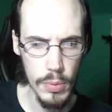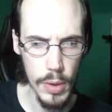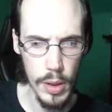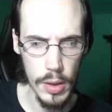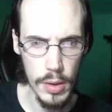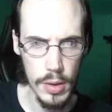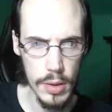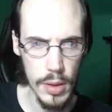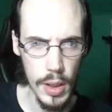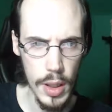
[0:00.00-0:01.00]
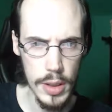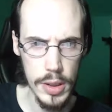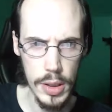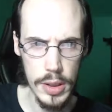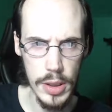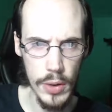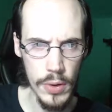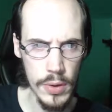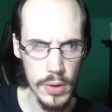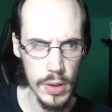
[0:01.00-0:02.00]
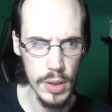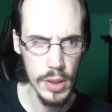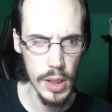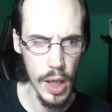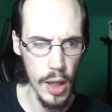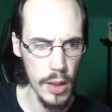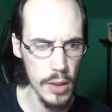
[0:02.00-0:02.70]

Wait, he's in the cell? Yeah.